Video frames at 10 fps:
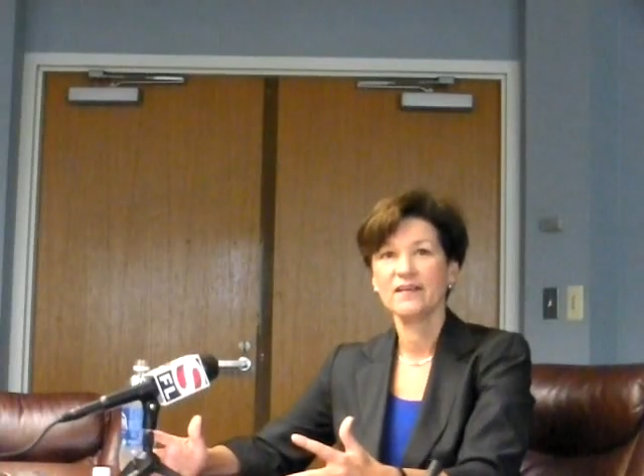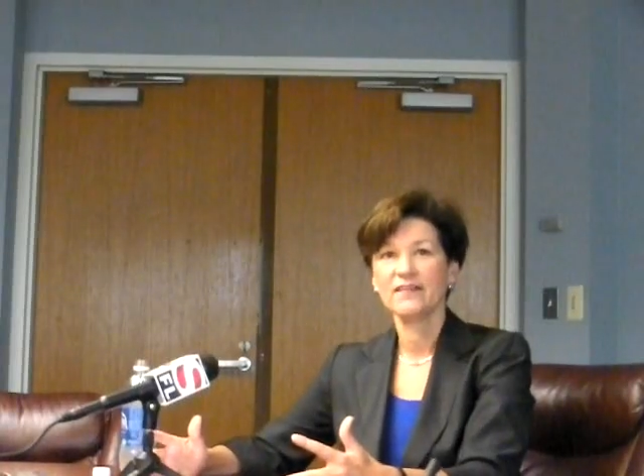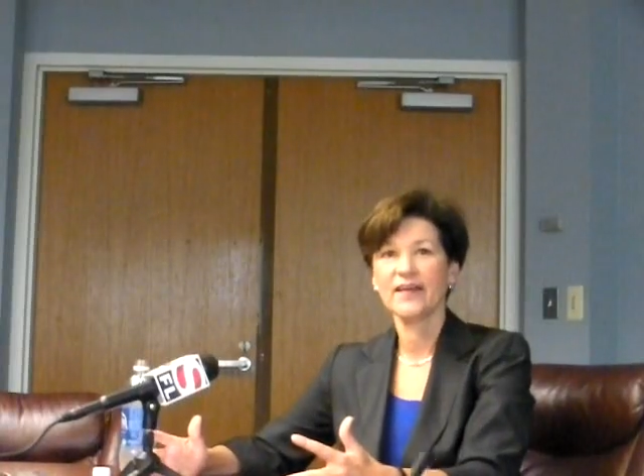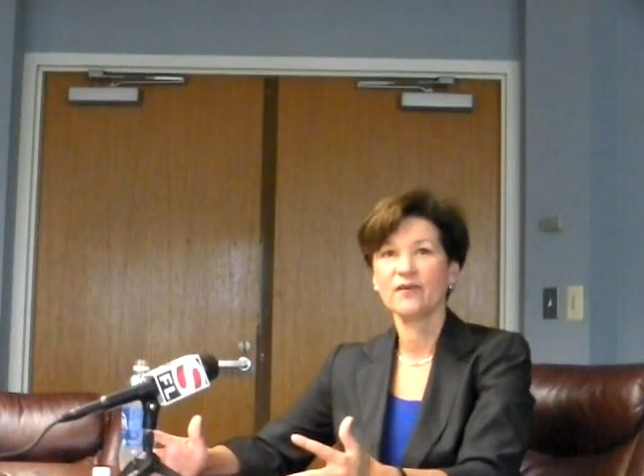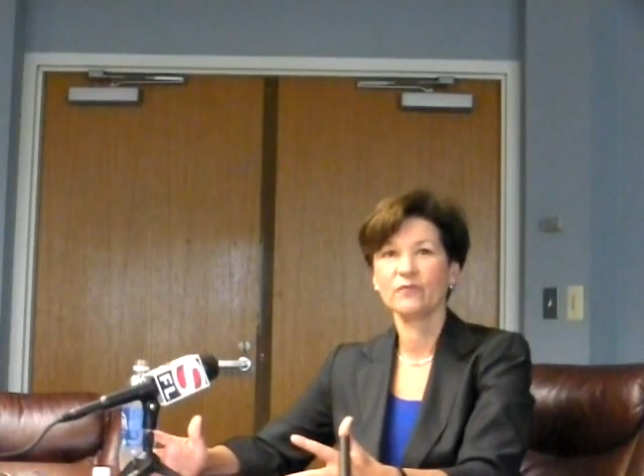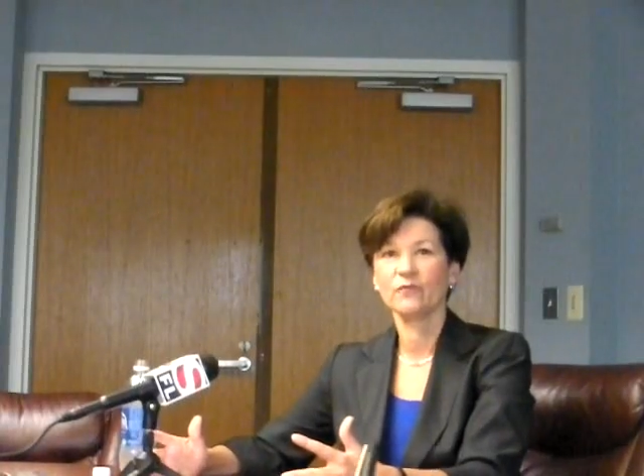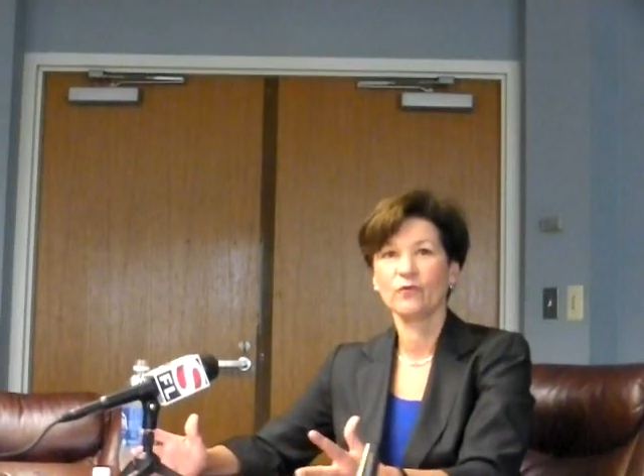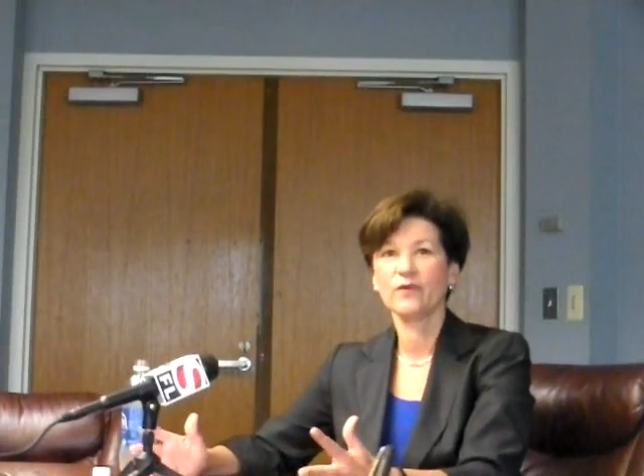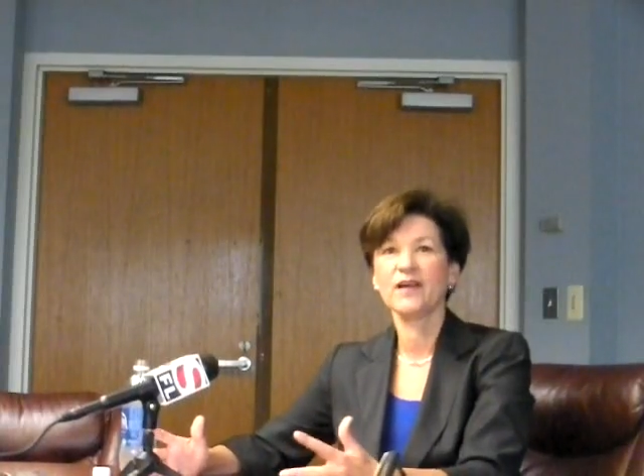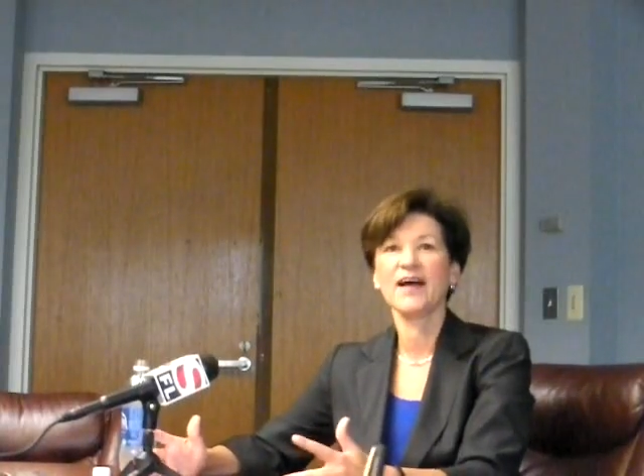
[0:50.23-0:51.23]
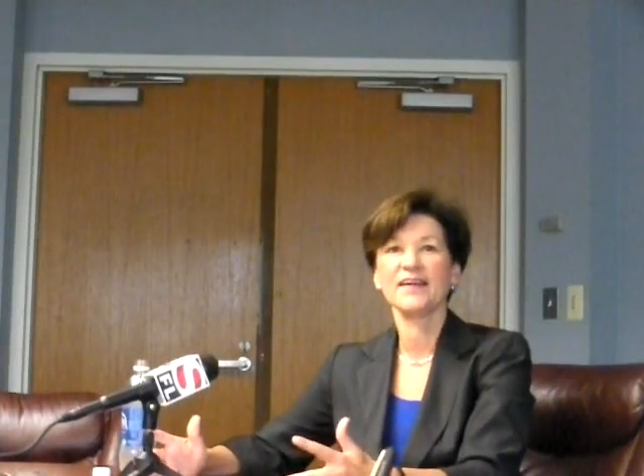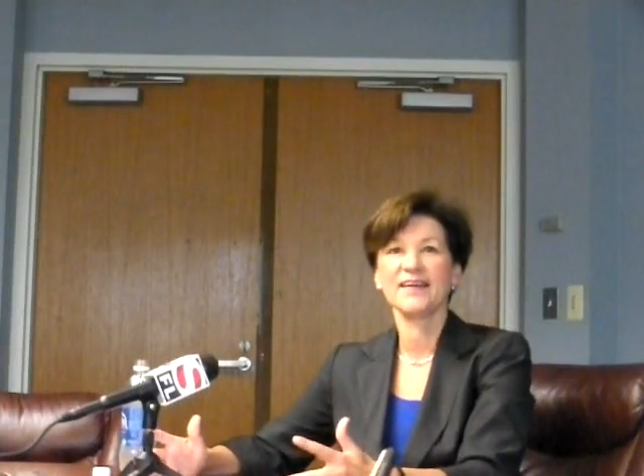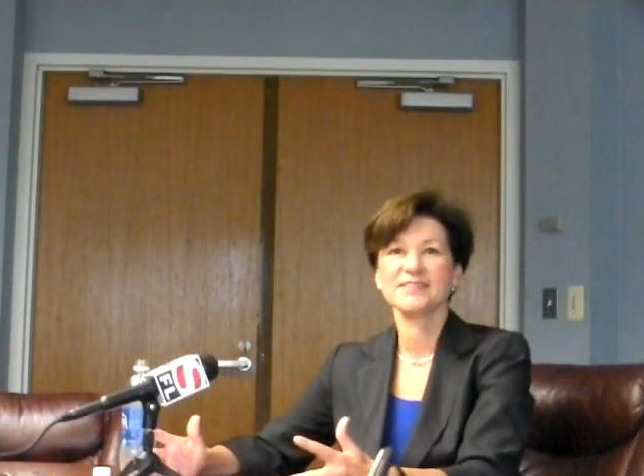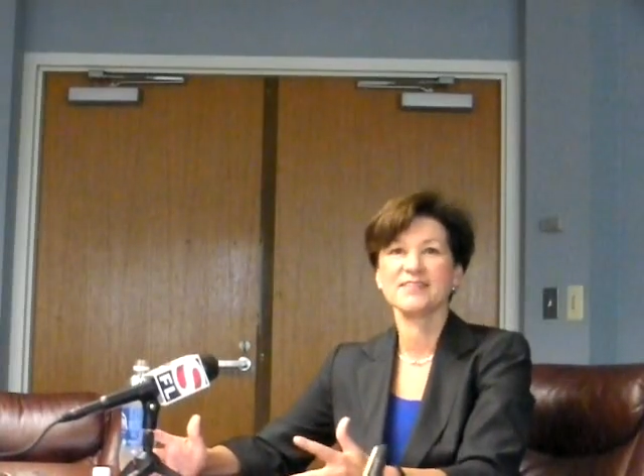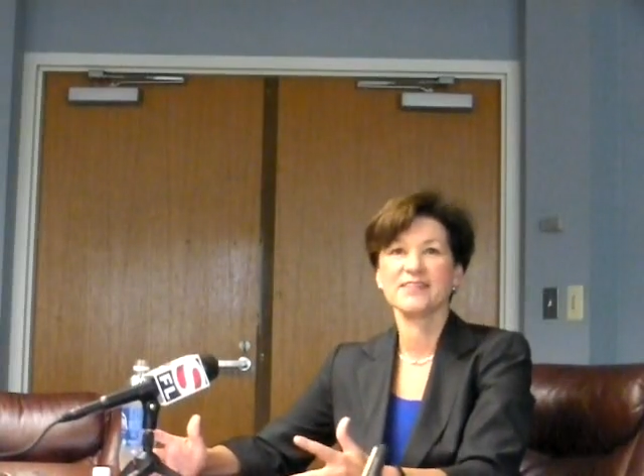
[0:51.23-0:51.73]
that were not
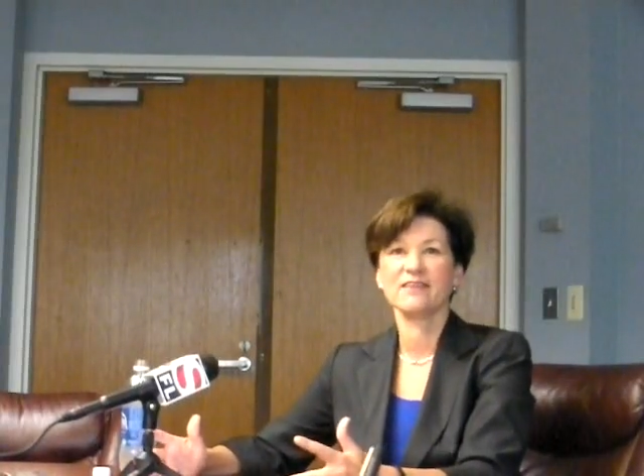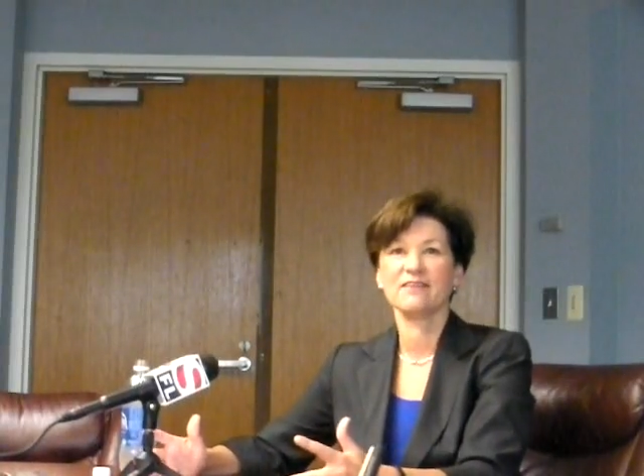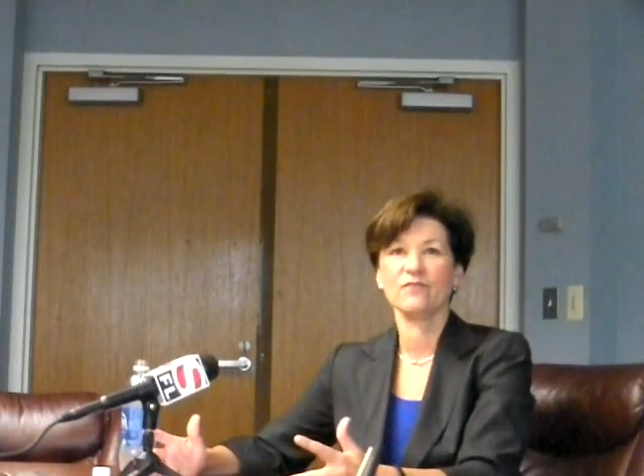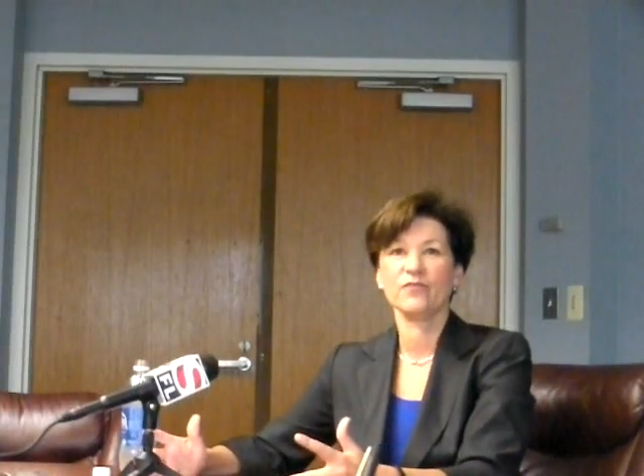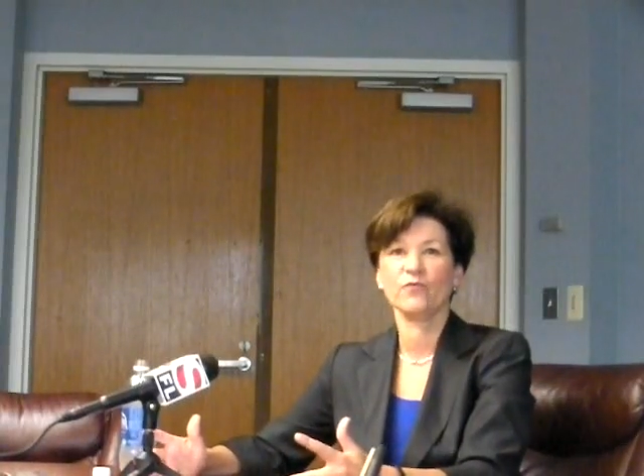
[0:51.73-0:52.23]
necessarily